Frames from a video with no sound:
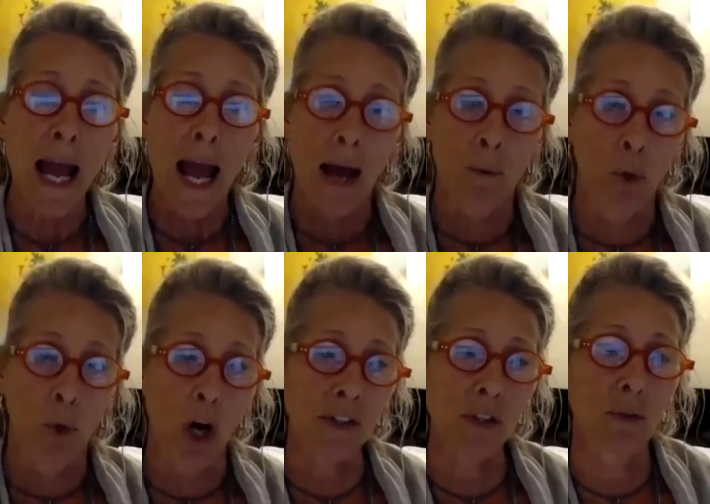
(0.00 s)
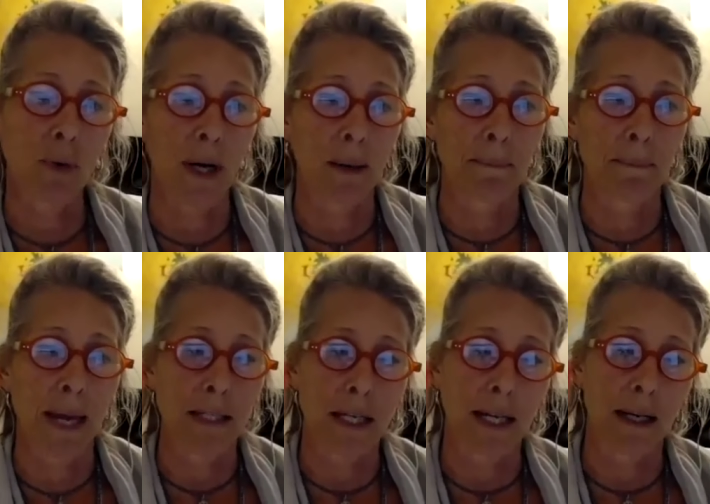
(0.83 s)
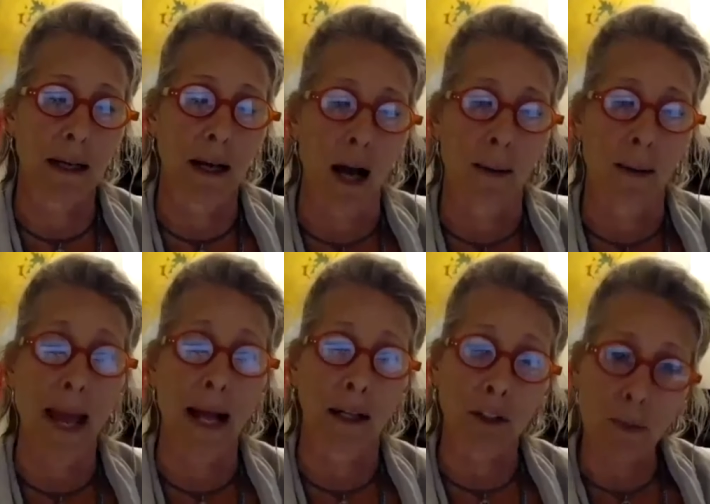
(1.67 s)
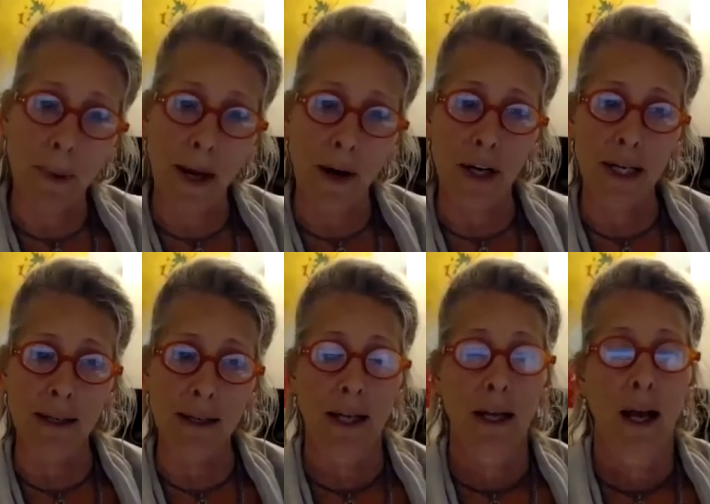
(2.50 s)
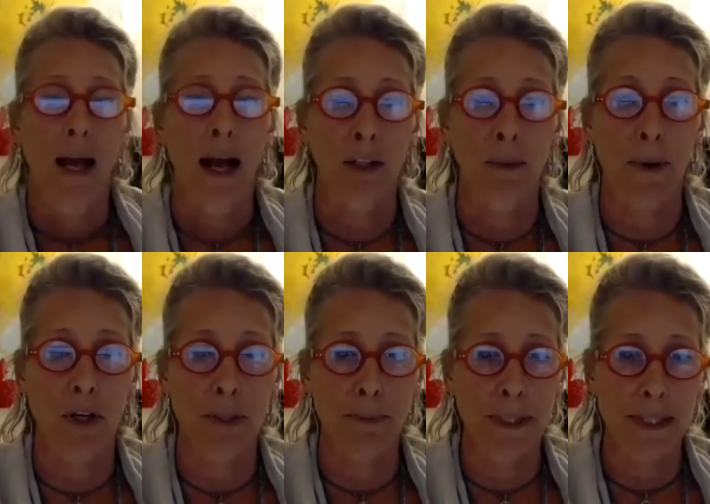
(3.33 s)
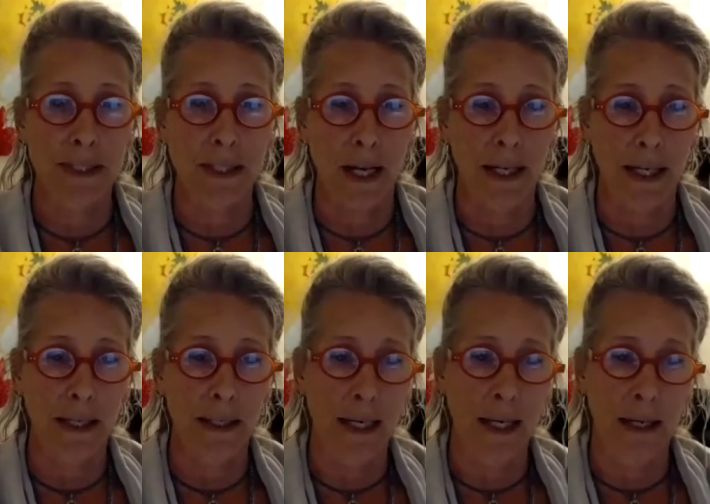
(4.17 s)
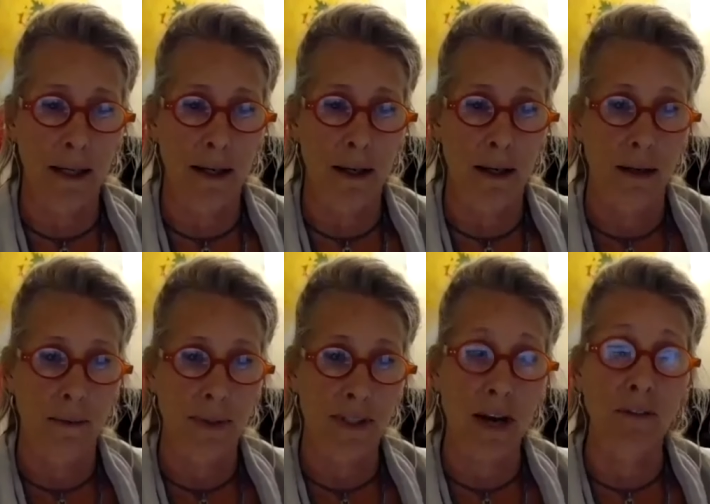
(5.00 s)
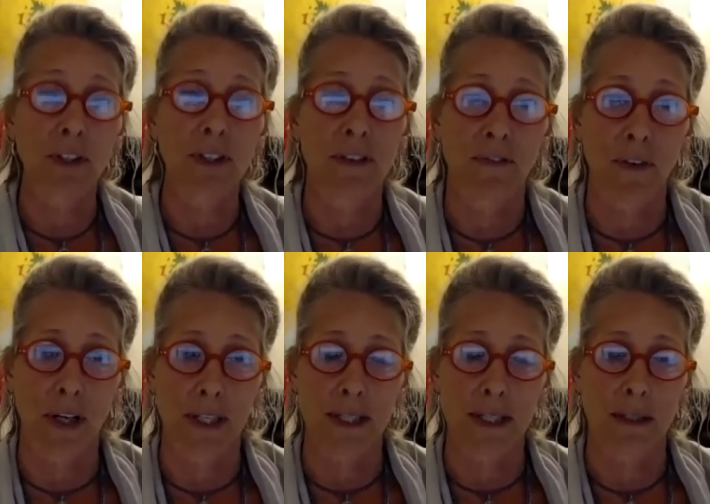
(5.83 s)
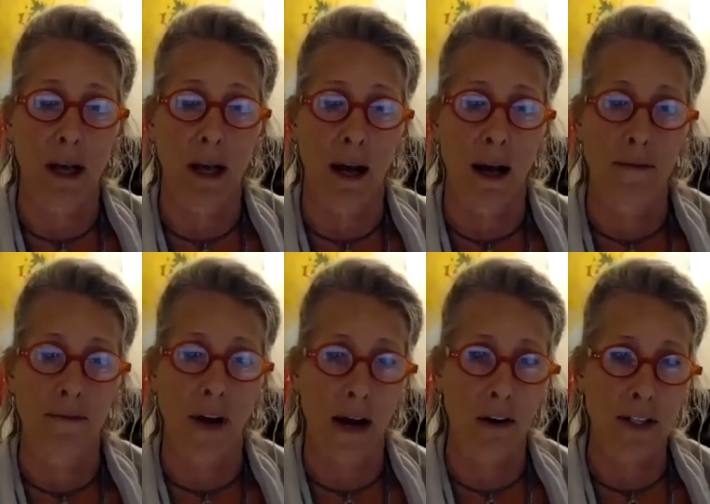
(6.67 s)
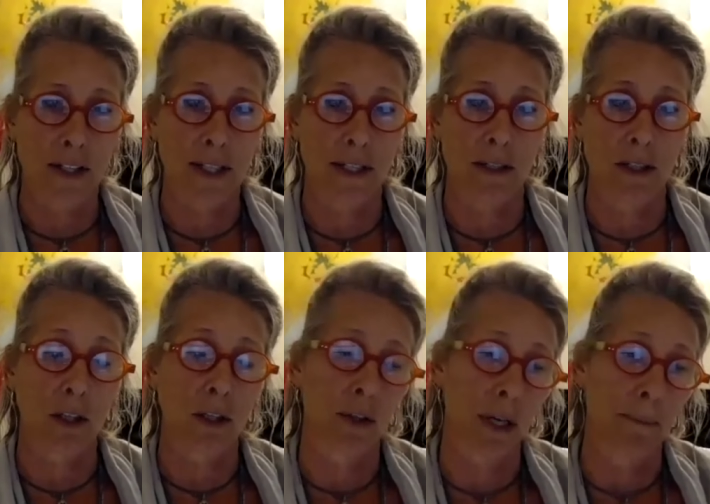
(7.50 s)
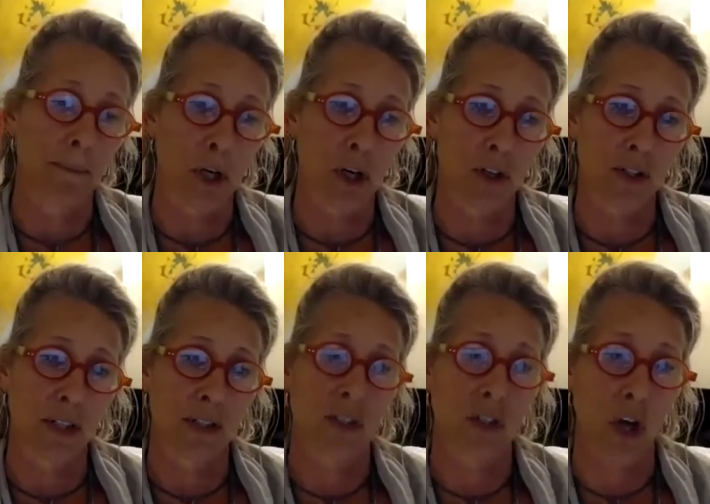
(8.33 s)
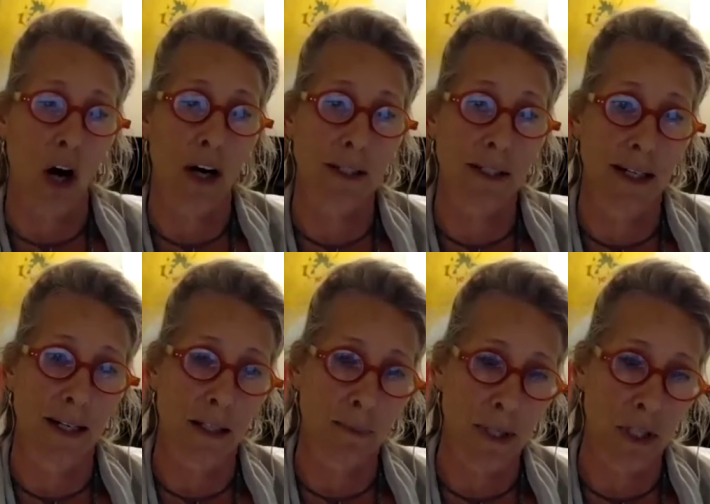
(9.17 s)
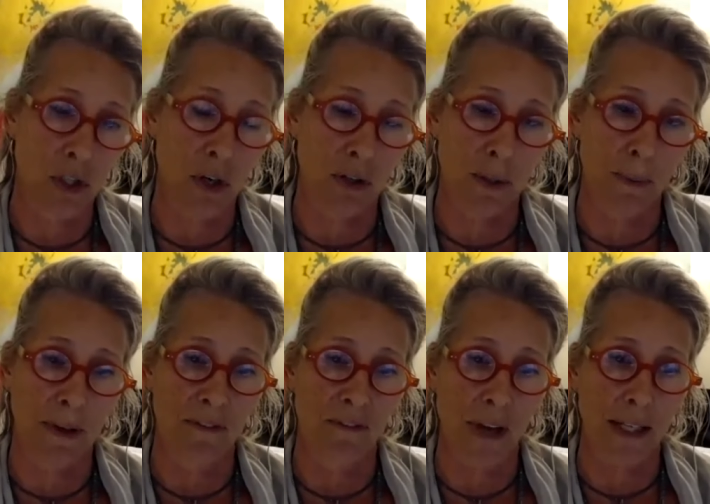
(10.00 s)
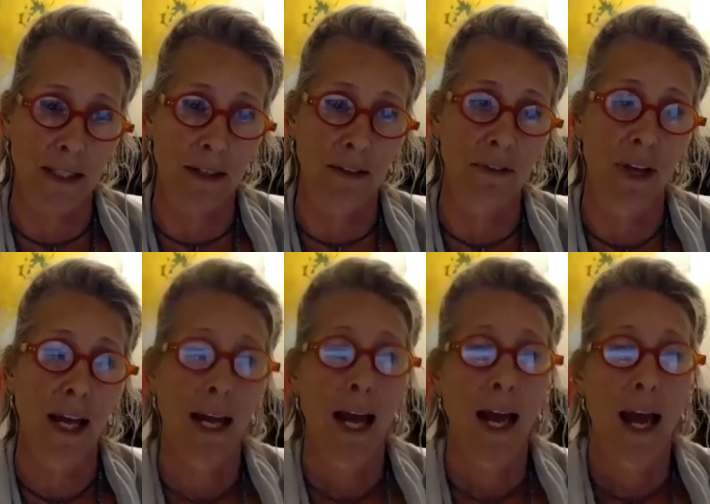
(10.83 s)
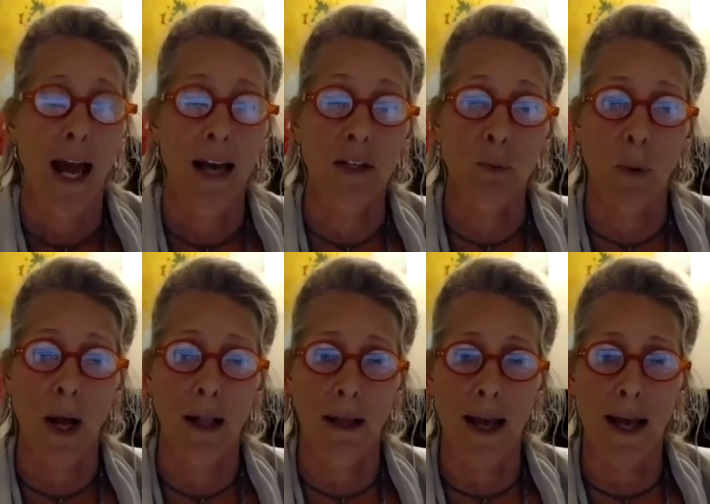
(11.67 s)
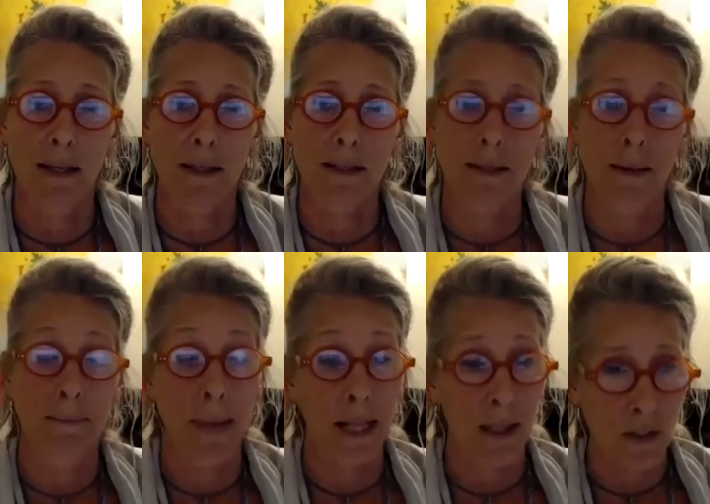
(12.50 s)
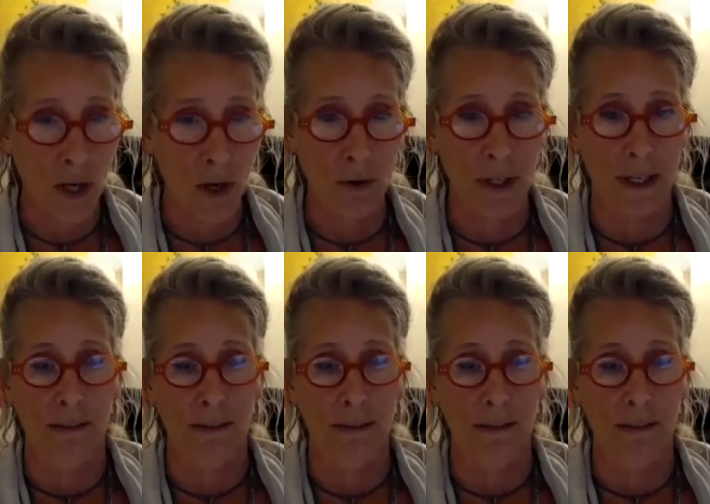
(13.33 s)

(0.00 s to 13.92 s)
And we're also recommending elderberry. Elderberry has been studied in several different viruses, including MERS and SARS, and has been shown to be effective, as well as melatonin.